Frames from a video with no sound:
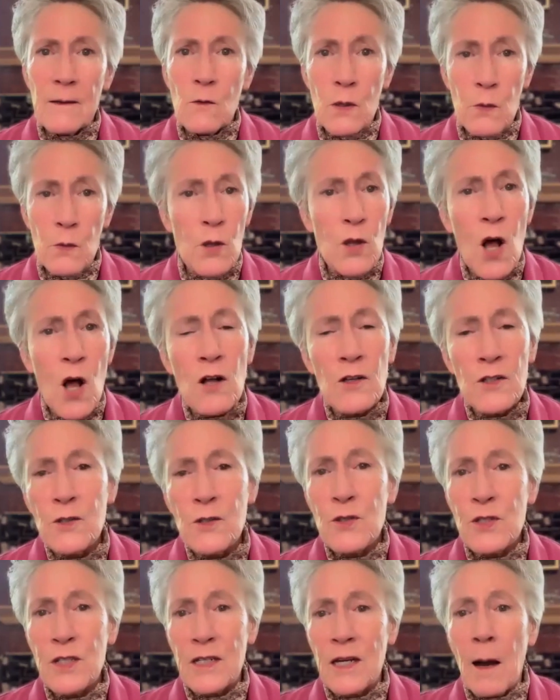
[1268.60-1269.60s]
We will all
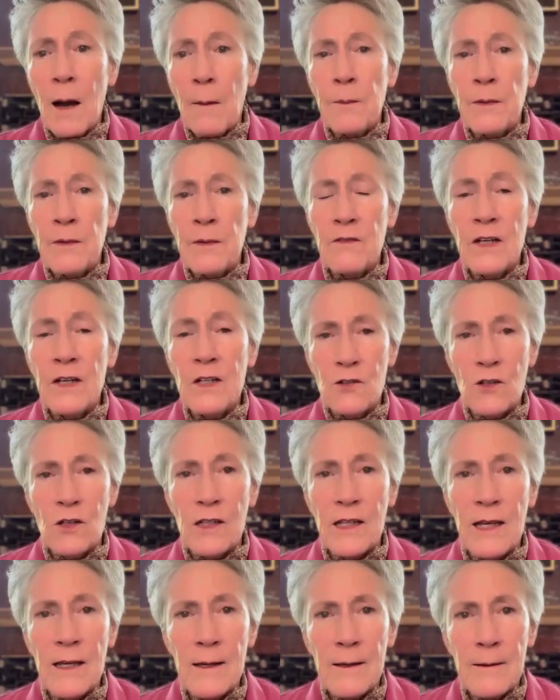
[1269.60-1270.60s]
use it up
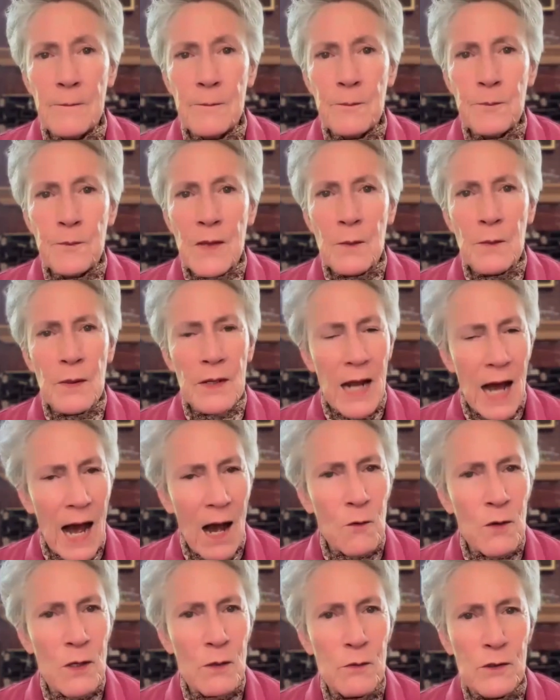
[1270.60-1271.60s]
eventually, but
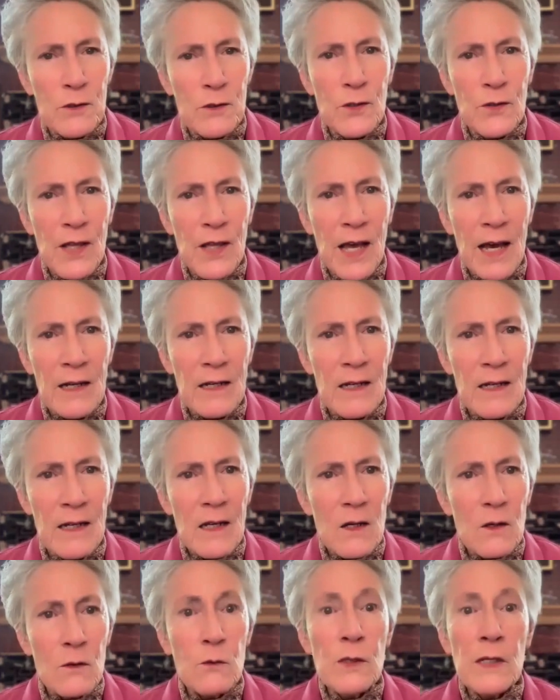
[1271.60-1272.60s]
how we will do that
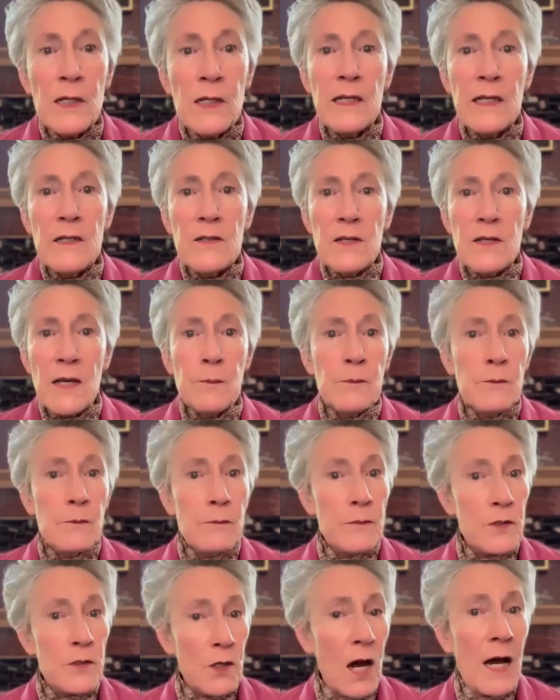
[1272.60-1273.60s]
really is up
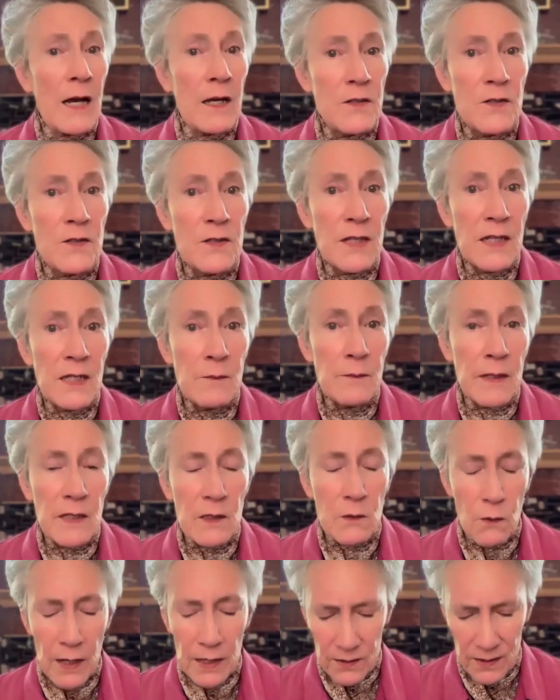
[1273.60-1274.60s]
to us in
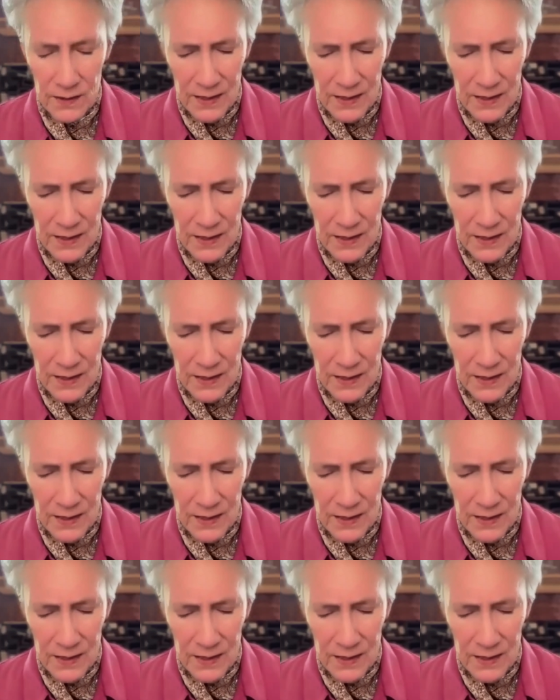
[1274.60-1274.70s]
many ways.